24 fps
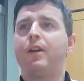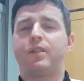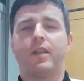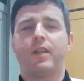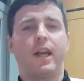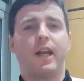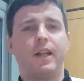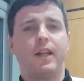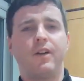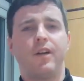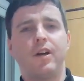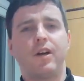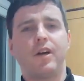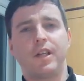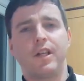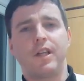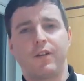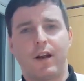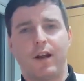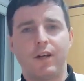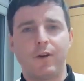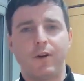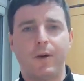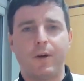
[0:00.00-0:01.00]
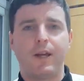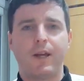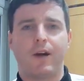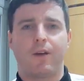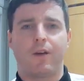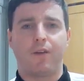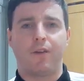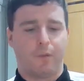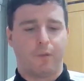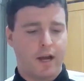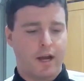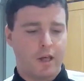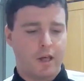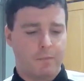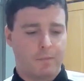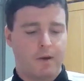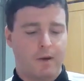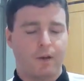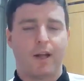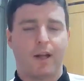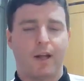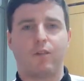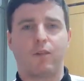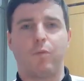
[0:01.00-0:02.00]
you're taking 90 grand a week off a wage
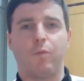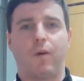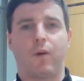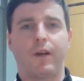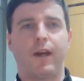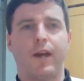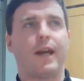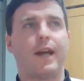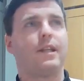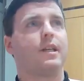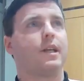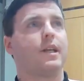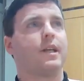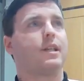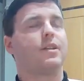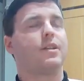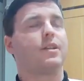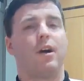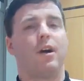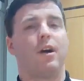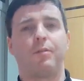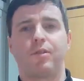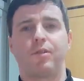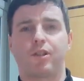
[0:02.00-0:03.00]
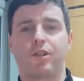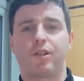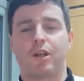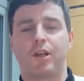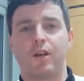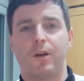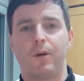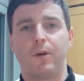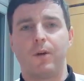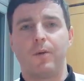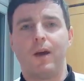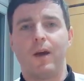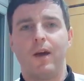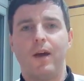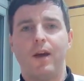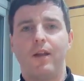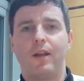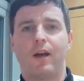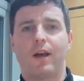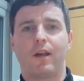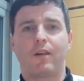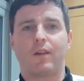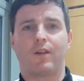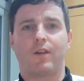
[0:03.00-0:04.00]
bill. That's 180 times two.
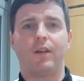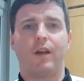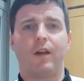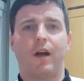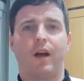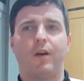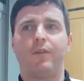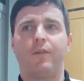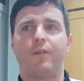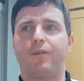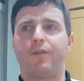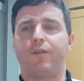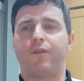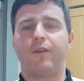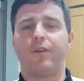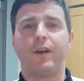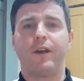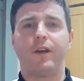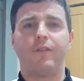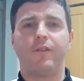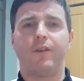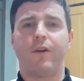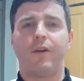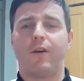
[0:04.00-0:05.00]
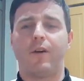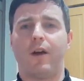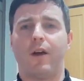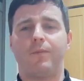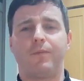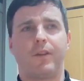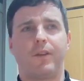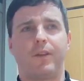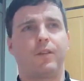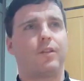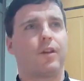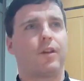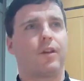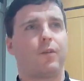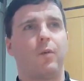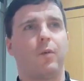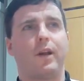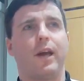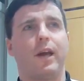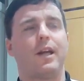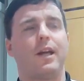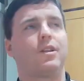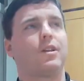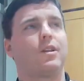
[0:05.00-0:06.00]
That's, you know,
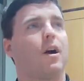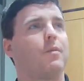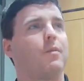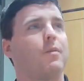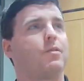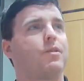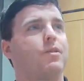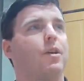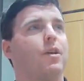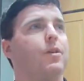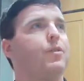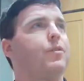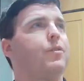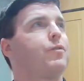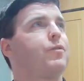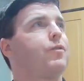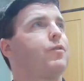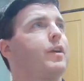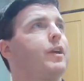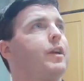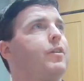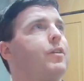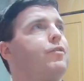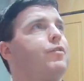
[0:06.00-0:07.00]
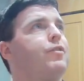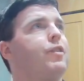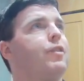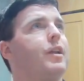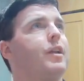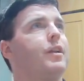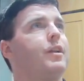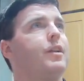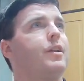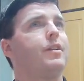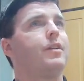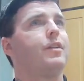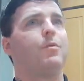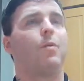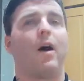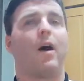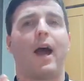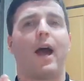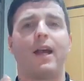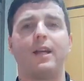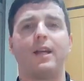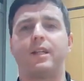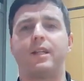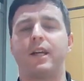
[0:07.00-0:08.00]
180 times two,
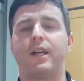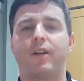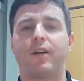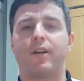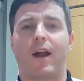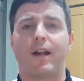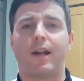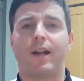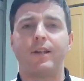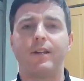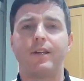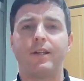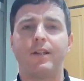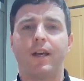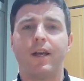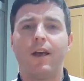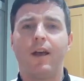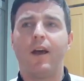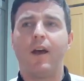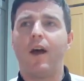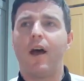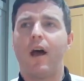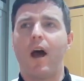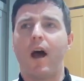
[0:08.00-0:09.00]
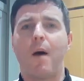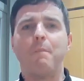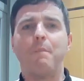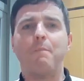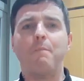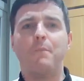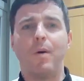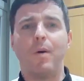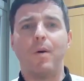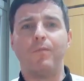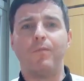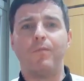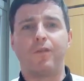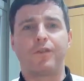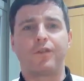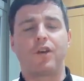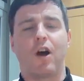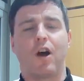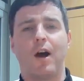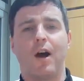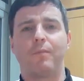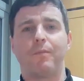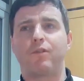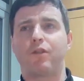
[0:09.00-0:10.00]
380 grand a month
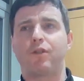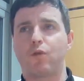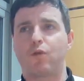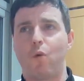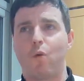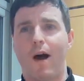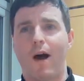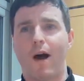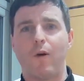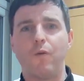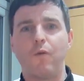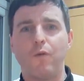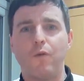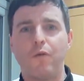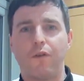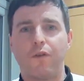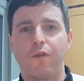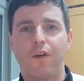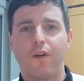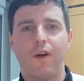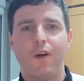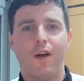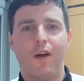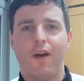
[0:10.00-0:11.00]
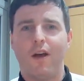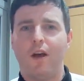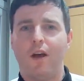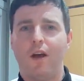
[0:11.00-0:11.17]
times 12.